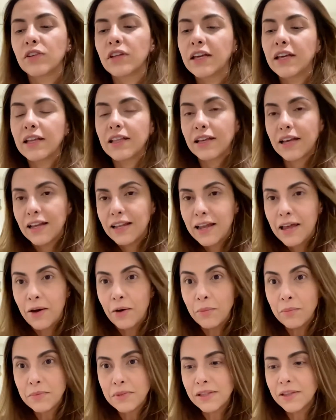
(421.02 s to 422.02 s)
like it can
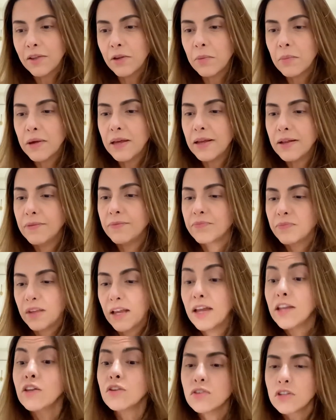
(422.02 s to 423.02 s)
help a little bit.
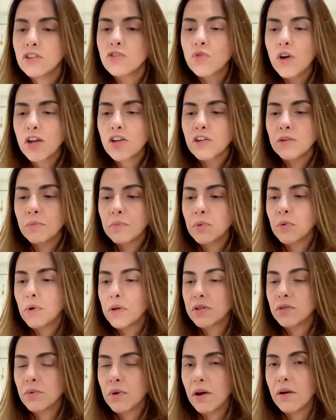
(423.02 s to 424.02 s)
I use a dry shampoo
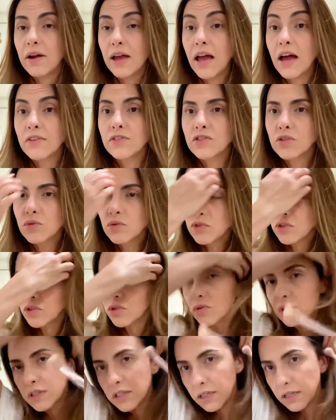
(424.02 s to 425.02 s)
as well. I have to
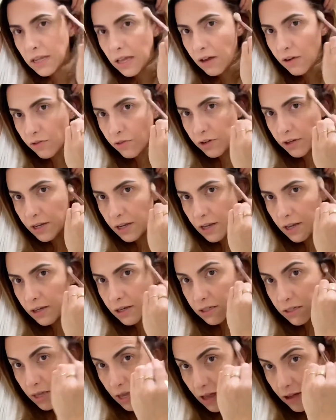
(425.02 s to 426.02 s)
use it every day
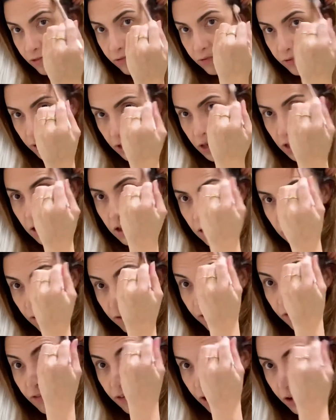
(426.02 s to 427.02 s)
because I have
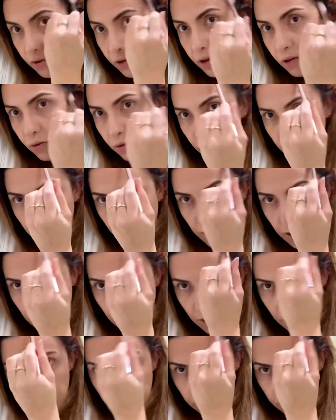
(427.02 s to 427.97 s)
very oily hair,